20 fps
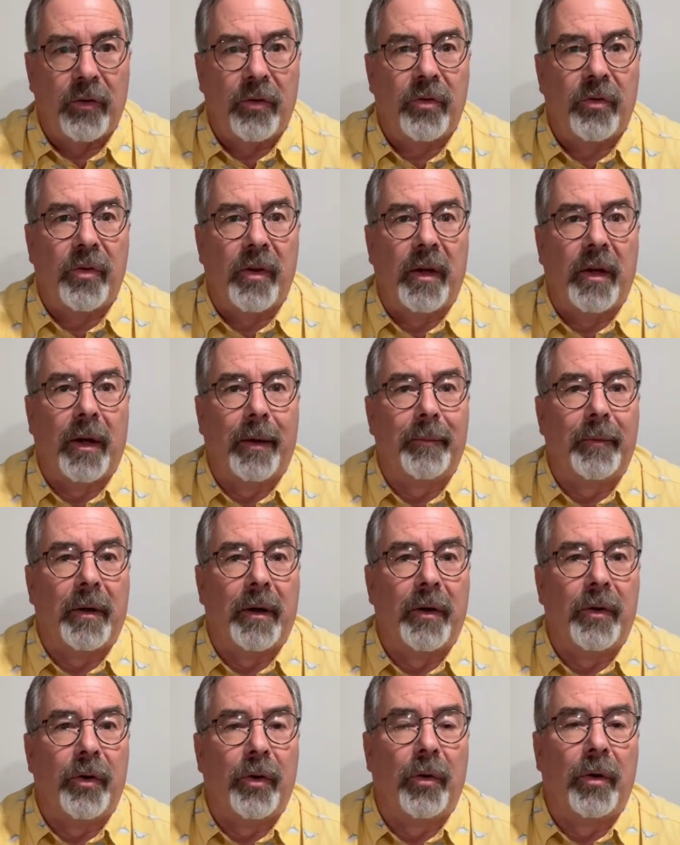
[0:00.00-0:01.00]
thing I'm
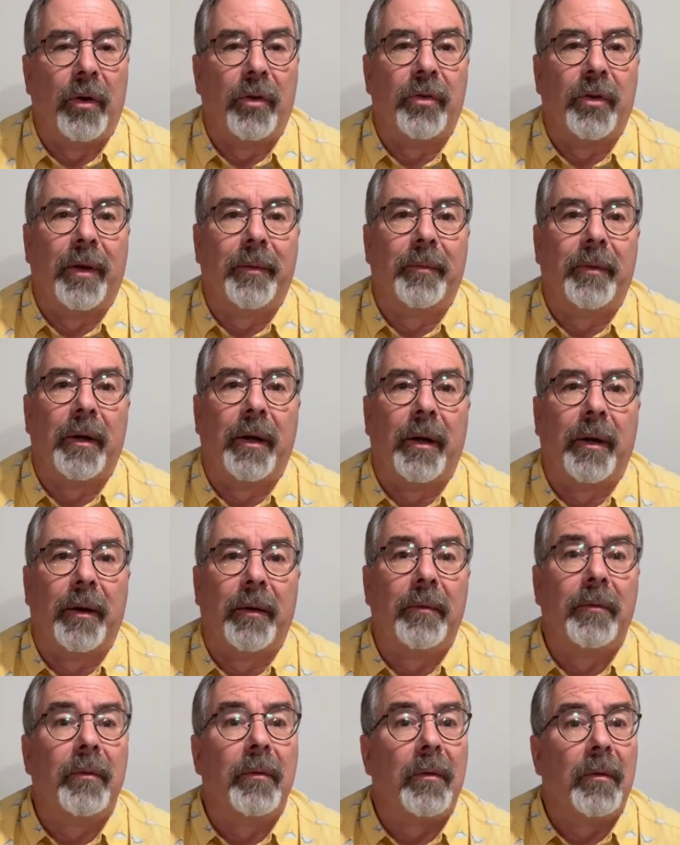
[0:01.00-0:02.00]
going to do is I'm going
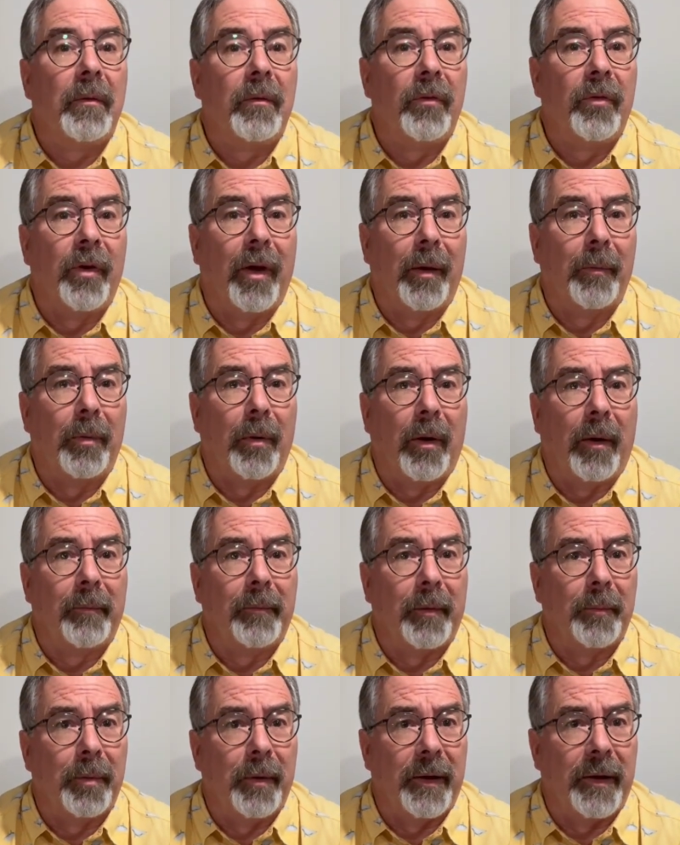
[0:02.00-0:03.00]

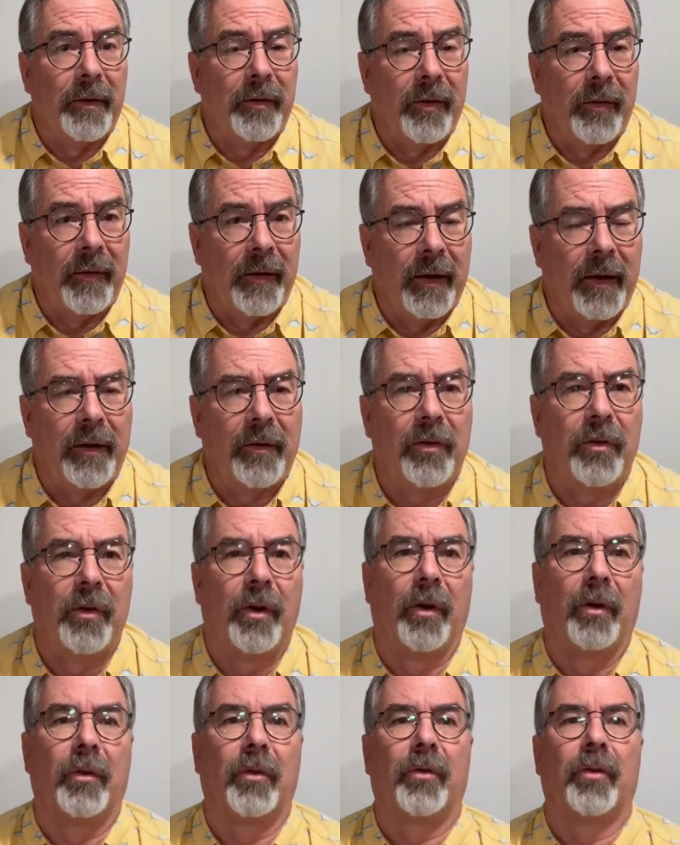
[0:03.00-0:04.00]
to play it to the 8th
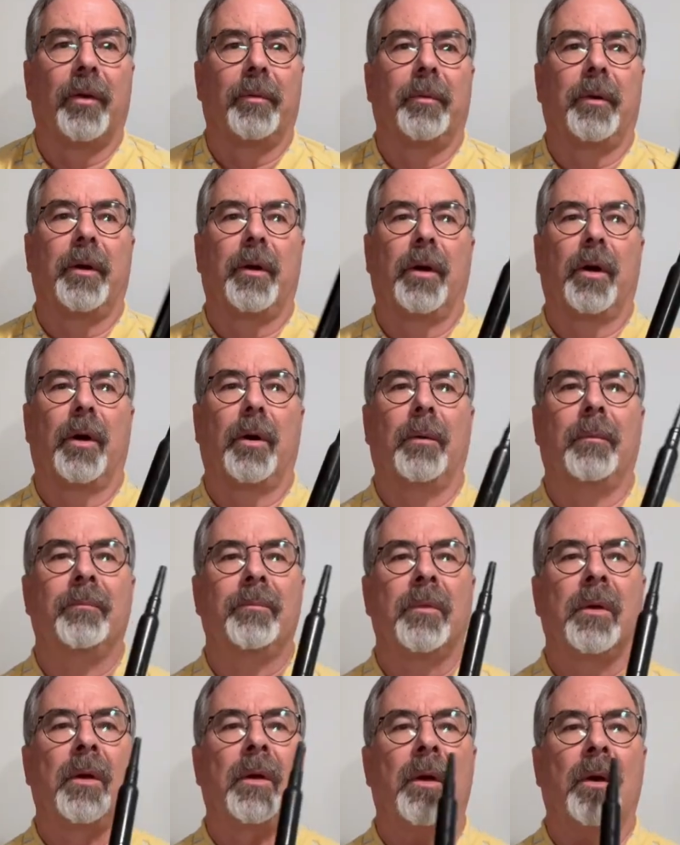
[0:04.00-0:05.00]
note. So I'm going to go
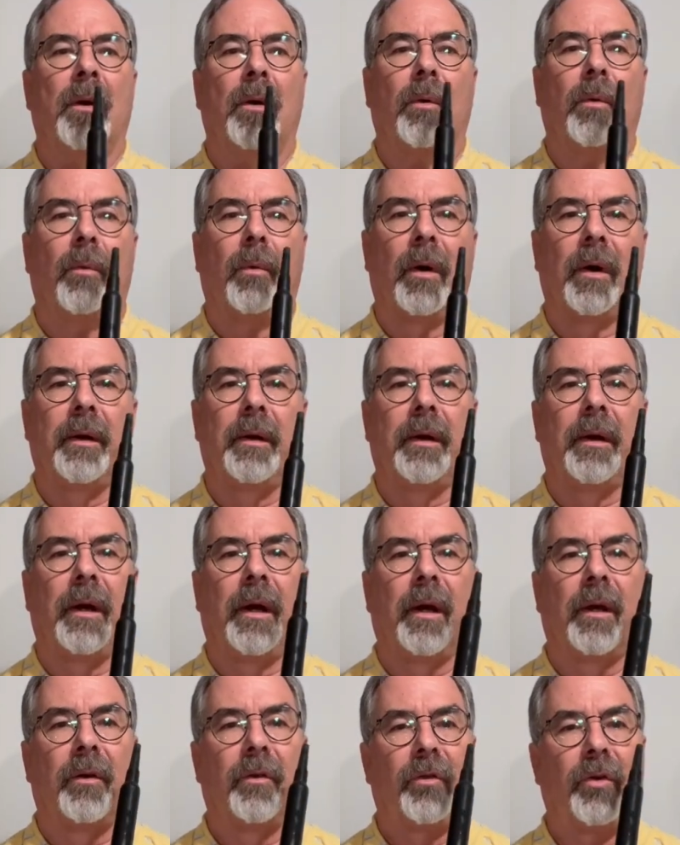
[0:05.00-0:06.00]
1
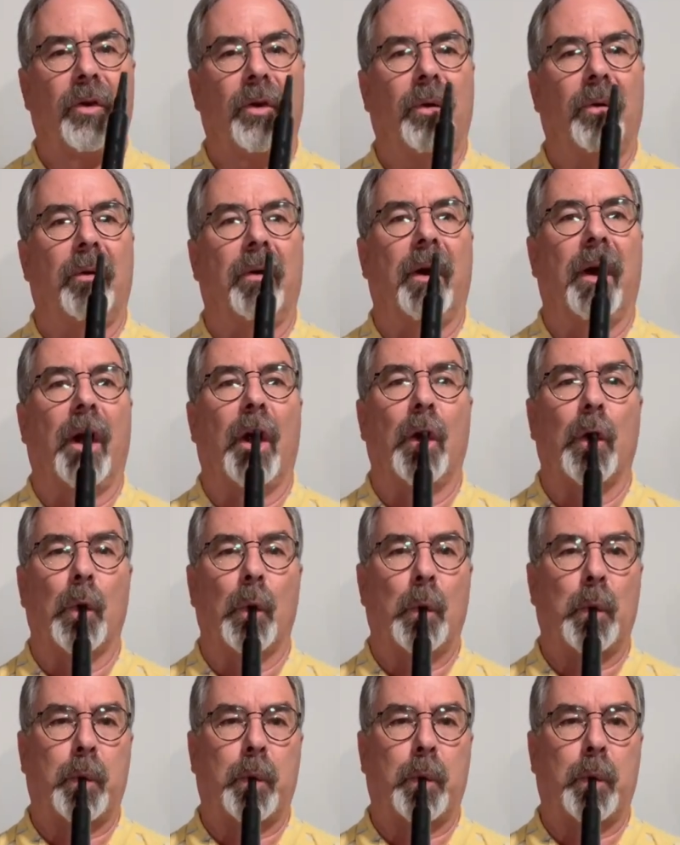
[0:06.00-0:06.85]
and 2 and.